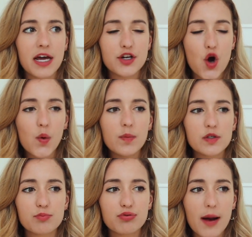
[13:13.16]
but I know it
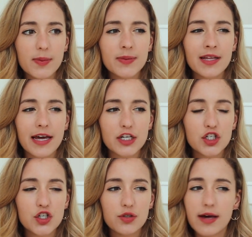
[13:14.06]
was probably like
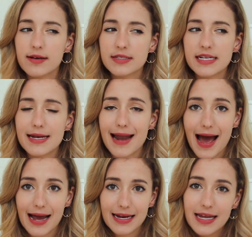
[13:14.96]

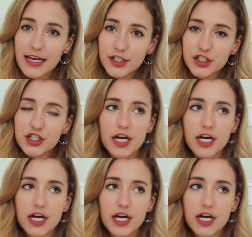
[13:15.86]
2009-ish,